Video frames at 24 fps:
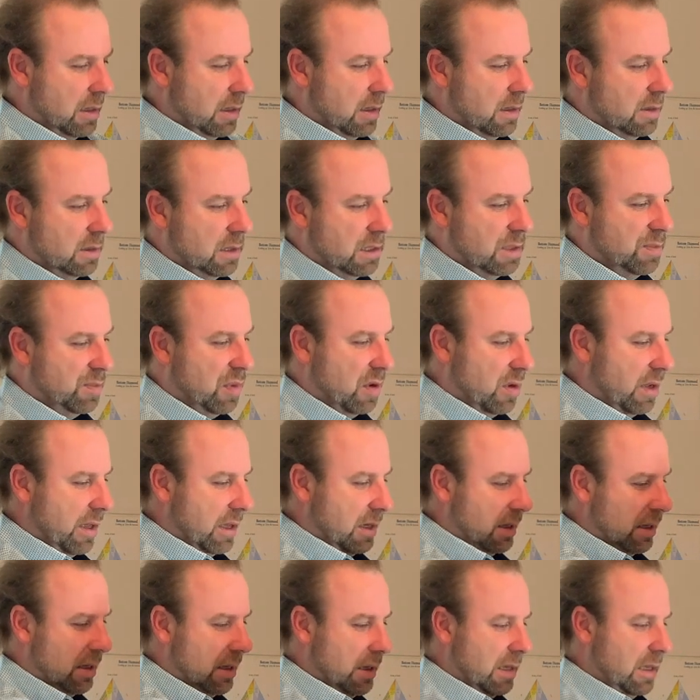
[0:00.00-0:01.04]

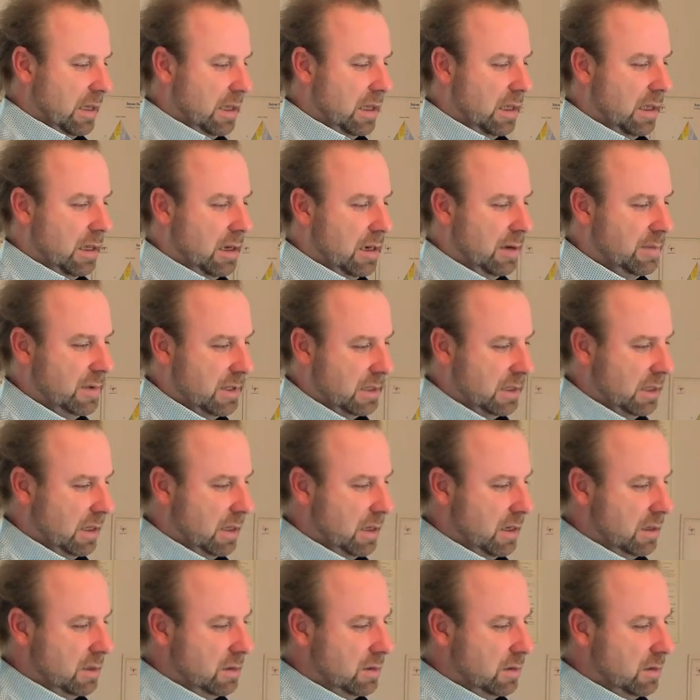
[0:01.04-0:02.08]
spine here, and I'm just
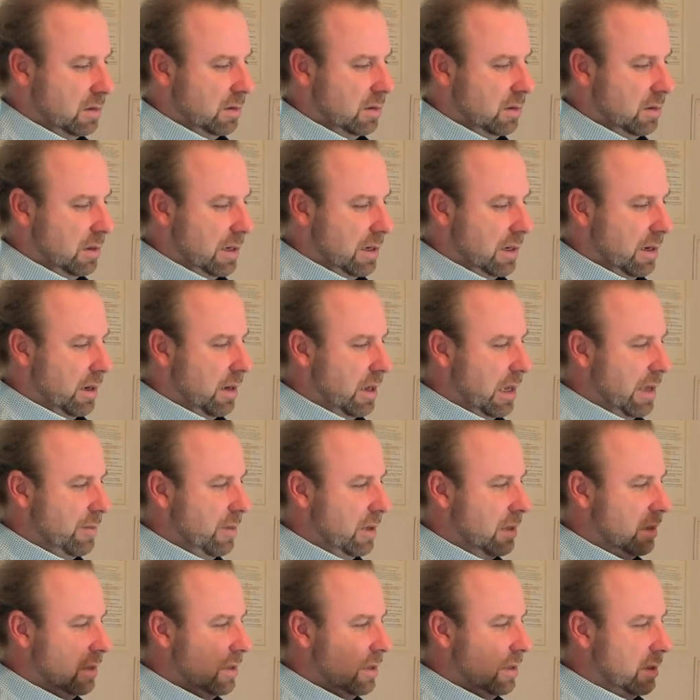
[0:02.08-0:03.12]
going to do an
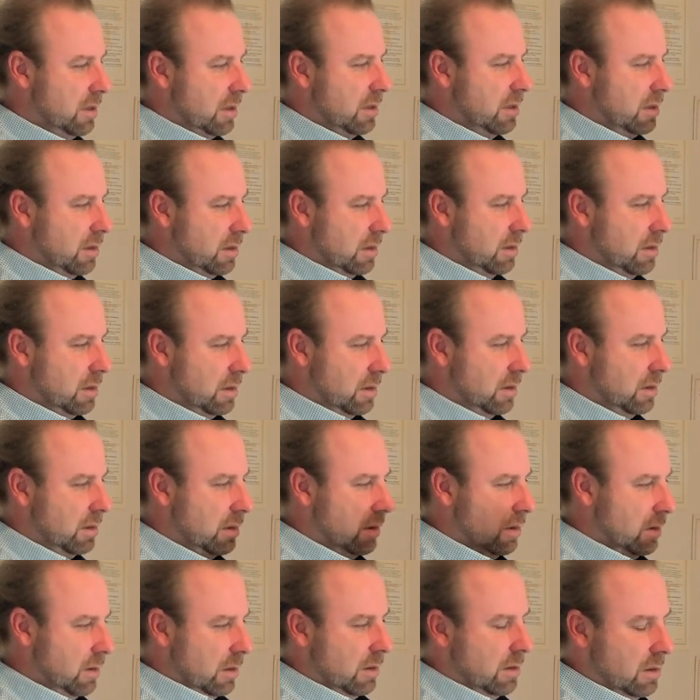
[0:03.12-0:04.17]
alignment.
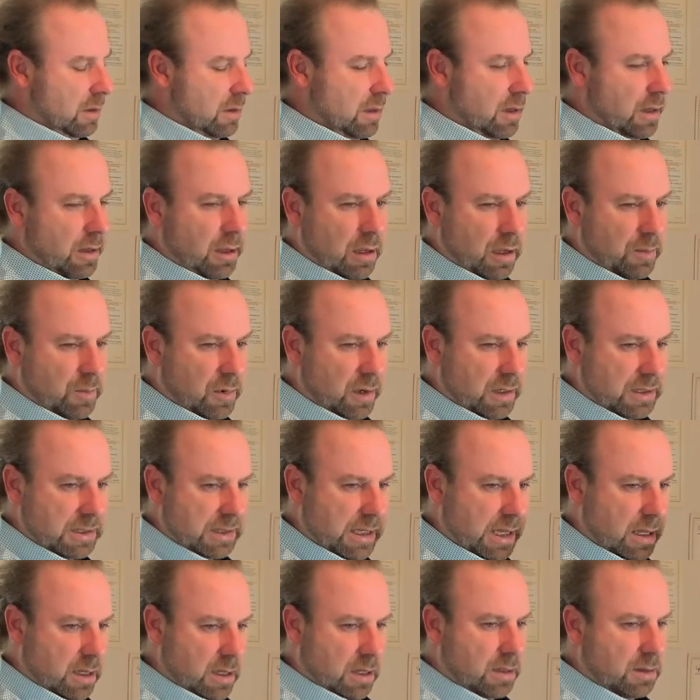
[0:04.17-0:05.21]
I go by
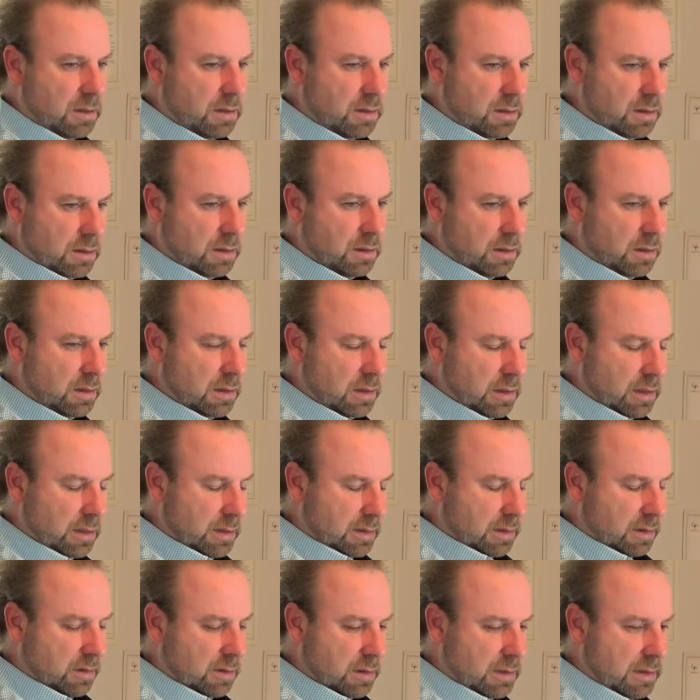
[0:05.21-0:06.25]
sound,
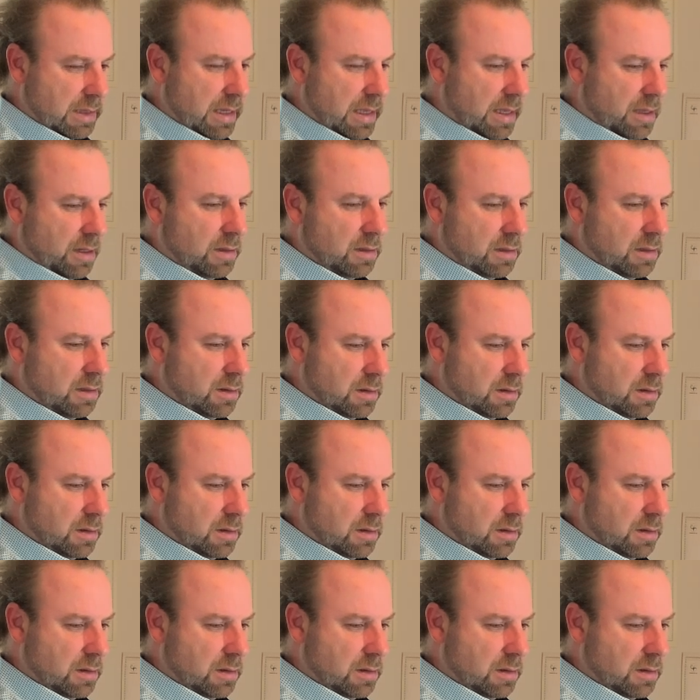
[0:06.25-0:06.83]
it's a good sound.